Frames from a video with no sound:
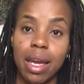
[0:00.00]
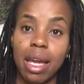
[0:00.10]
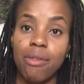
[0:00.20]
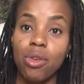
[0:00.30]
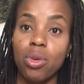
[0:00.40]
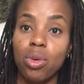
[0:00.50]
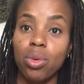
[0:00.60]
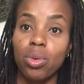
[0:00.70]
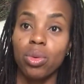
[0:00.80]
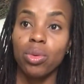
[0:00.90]
If
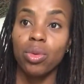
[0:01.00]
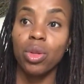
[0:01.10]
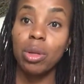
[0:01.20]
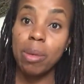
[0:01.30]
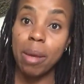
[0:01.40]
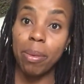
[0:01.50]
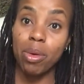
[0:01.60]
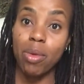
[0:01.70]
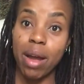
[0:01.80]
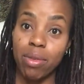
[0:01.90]
you look me up
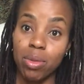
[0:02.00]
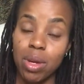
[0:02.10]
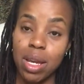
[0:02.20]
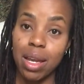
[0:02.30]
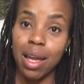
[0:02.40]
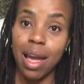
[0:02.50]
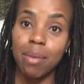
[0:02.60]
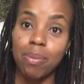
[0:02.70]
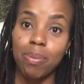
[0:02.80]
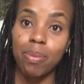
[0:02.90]
on Ravelry at